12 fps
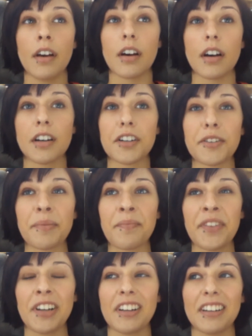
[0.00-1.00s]

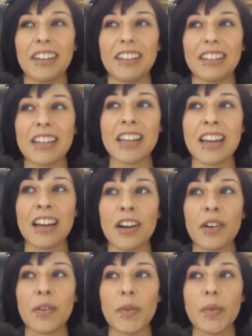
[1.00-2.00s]

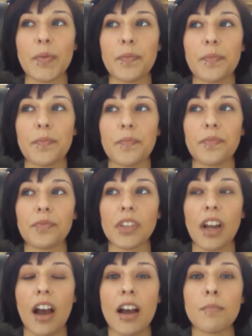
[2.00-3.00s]
Now,
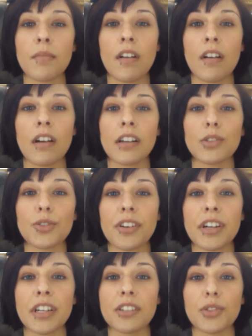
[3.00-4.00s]
I'm not
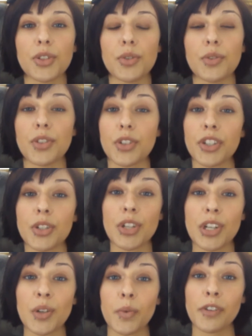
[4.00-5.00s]
trying to discourage
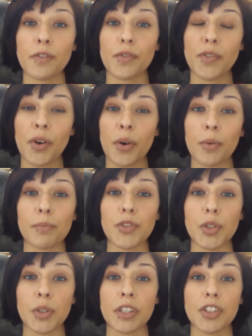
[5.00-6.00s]
anyone from
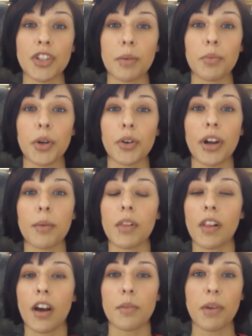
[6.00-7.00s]
doing the JEB program.
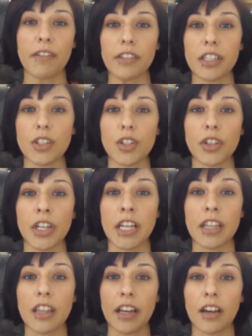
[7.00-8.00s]
A lot of my friends are in
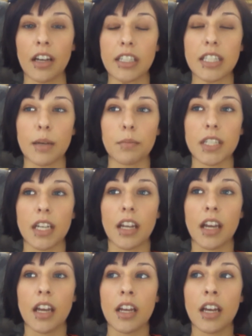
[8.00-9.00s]
it. They got accepted.
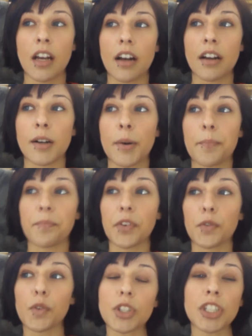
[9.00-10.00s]

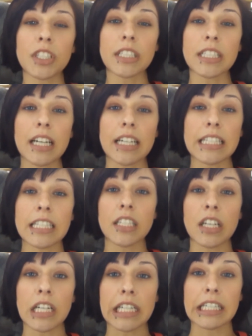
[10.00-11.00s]
Unfortunately, I
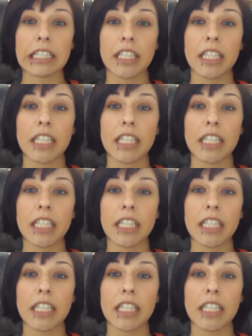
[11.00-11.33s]
did not.